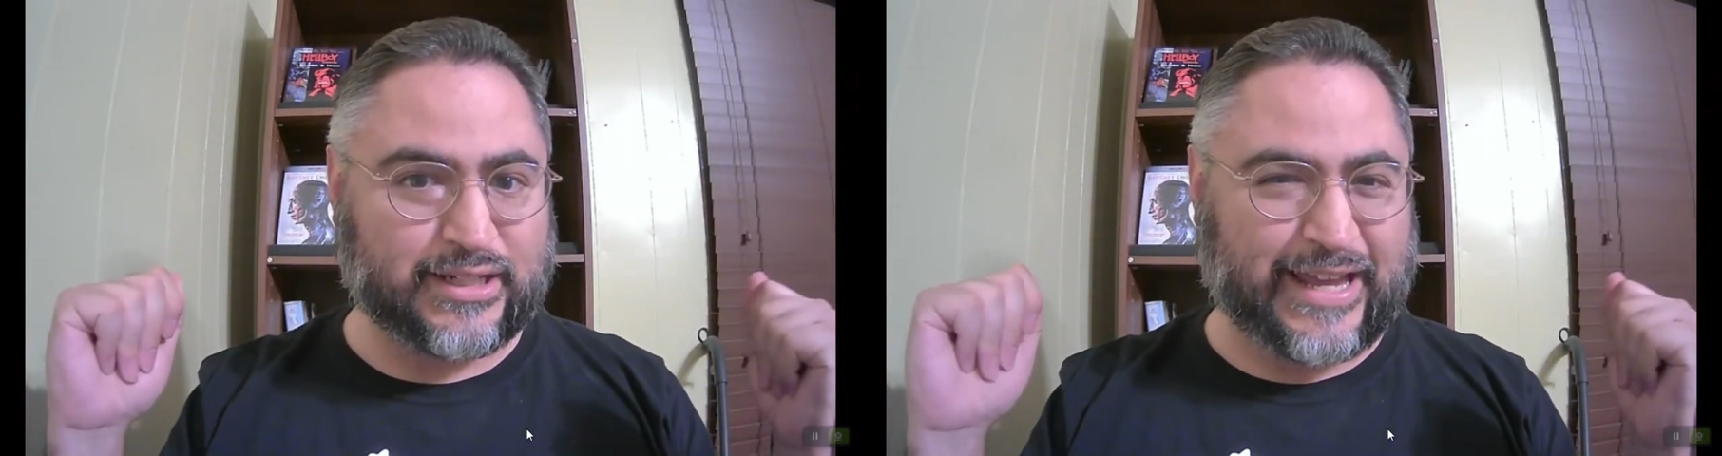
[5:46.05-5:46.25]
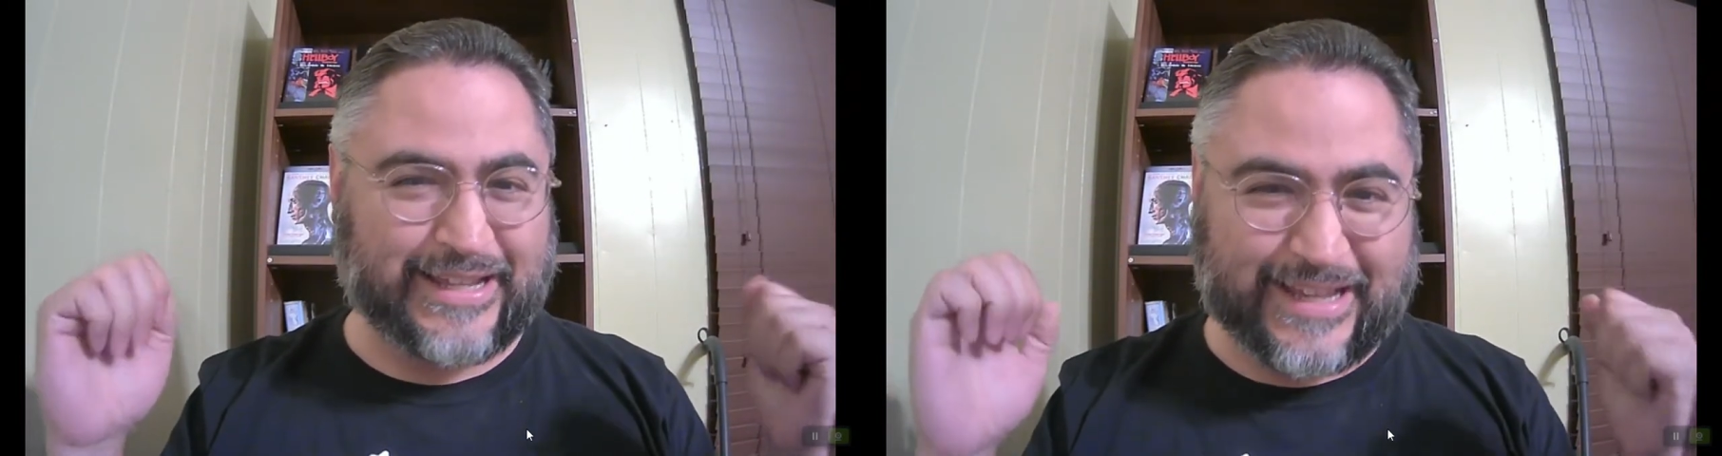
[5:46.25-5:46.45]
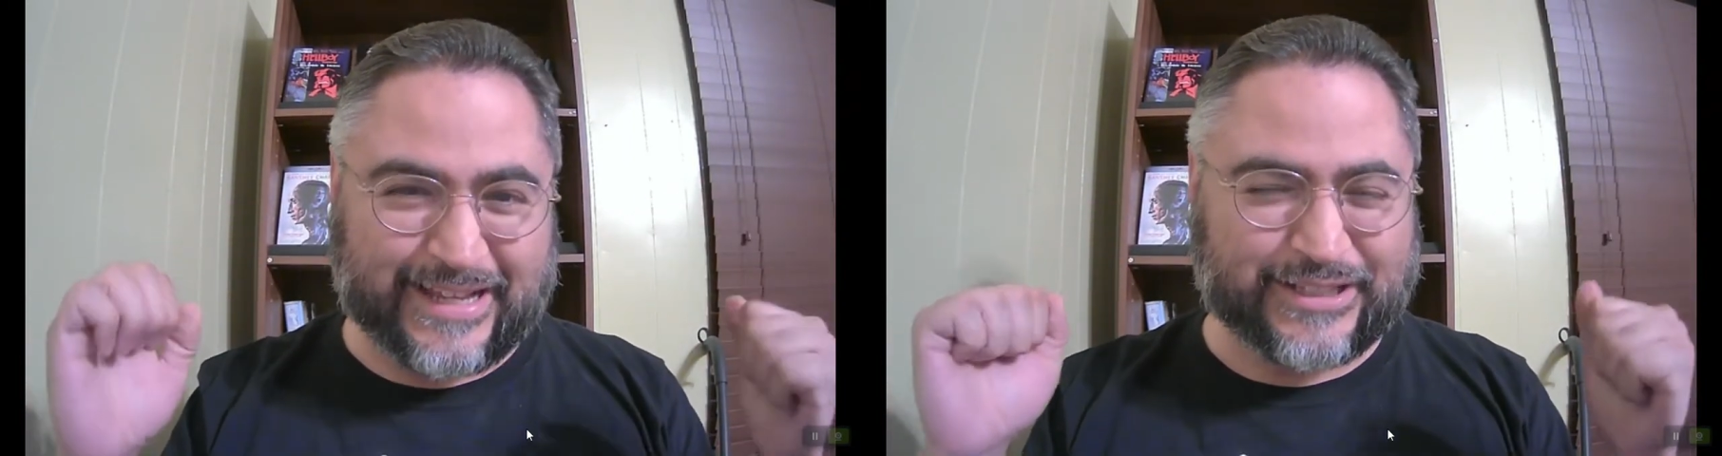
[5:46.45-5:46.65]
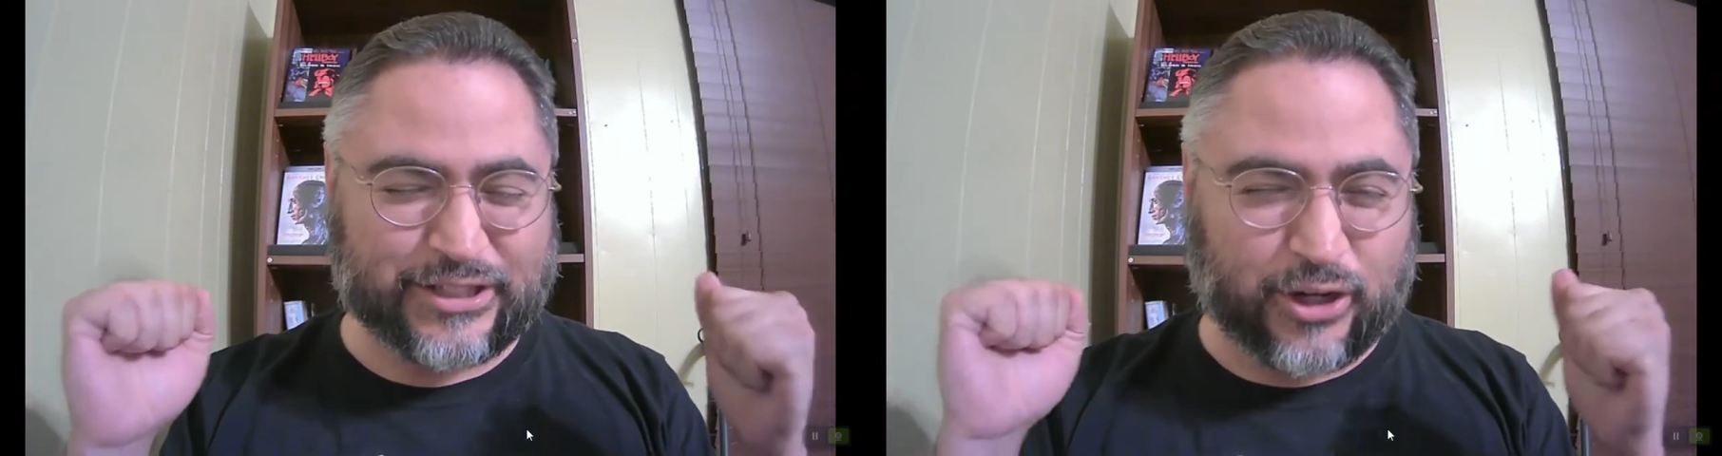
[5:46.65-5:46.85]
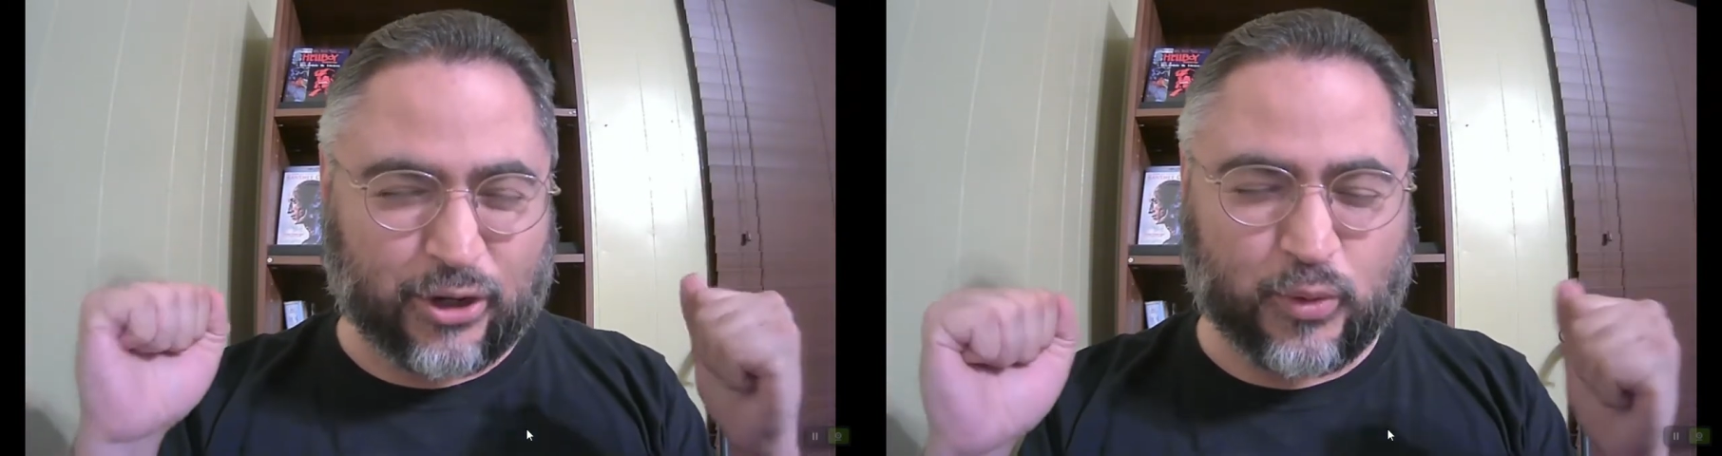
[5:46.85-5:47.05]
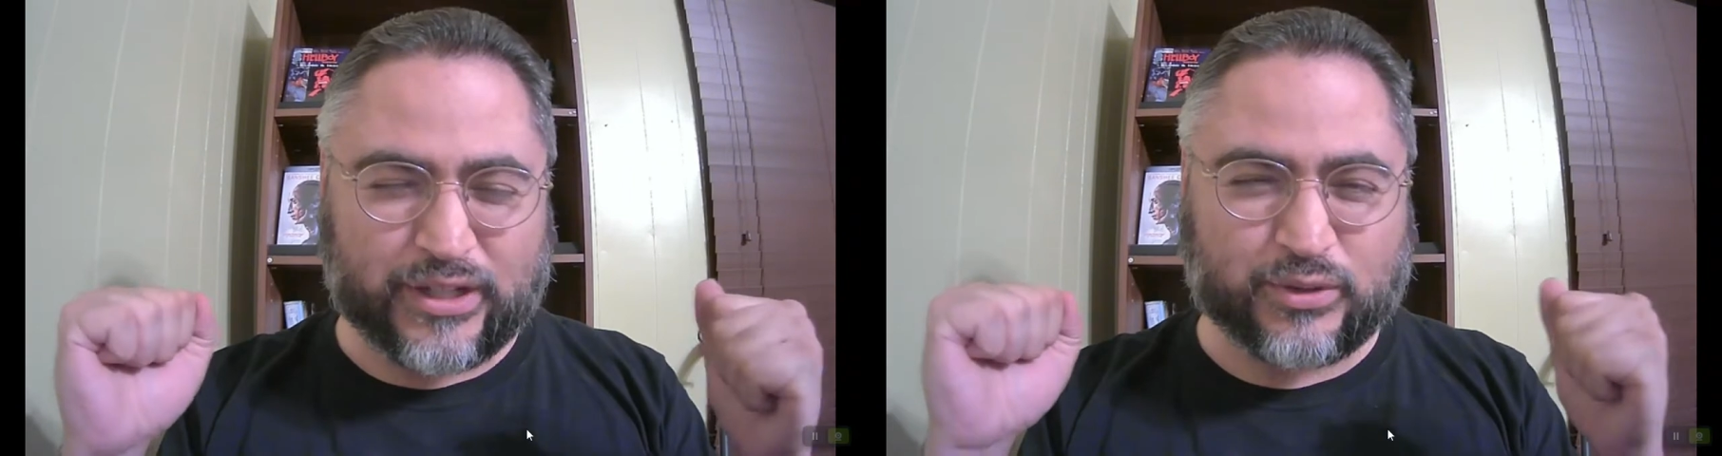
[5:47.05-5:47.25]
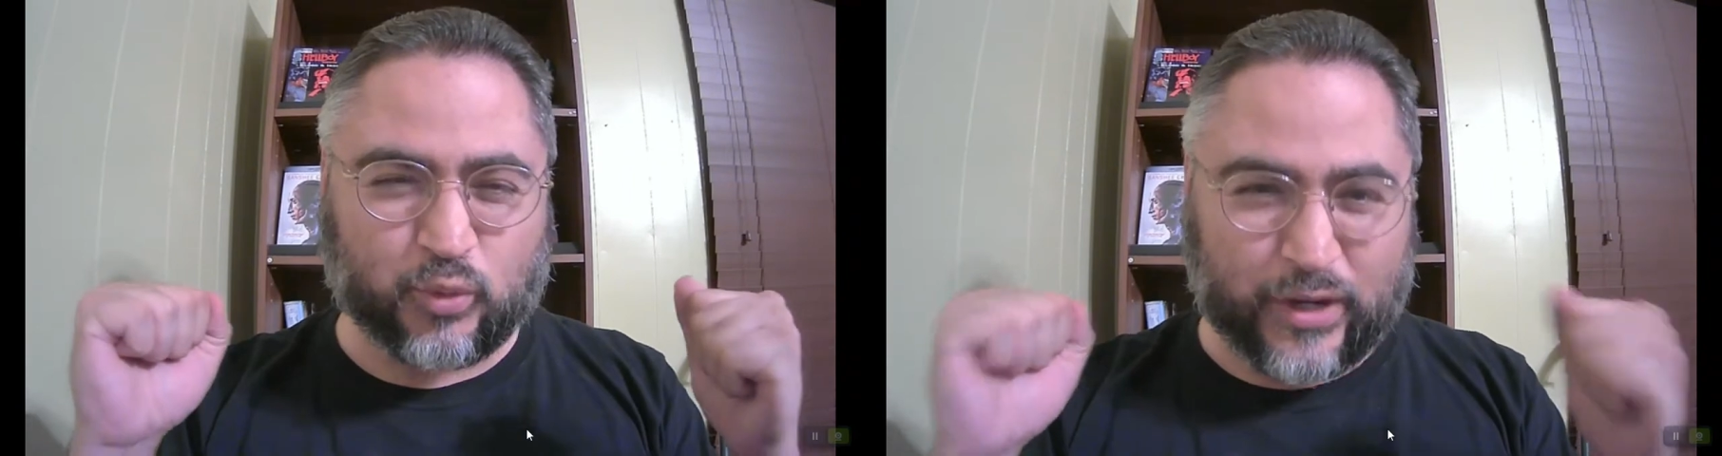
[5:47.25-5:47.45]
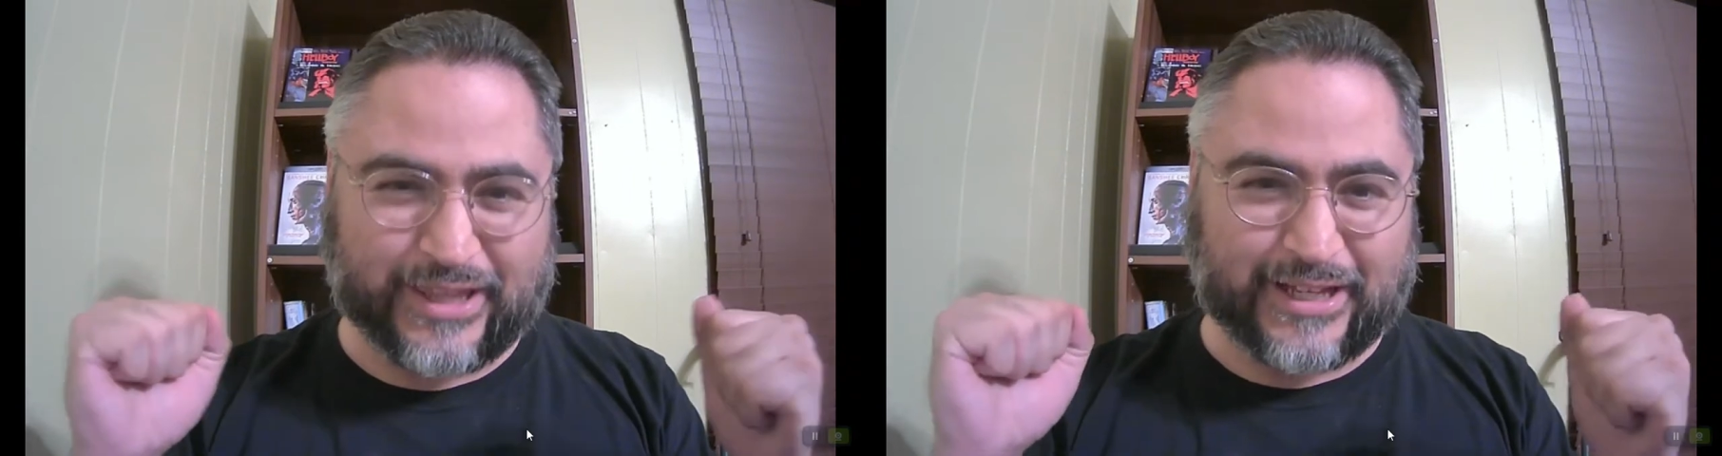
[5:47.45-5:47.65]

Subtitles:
And yet it's always with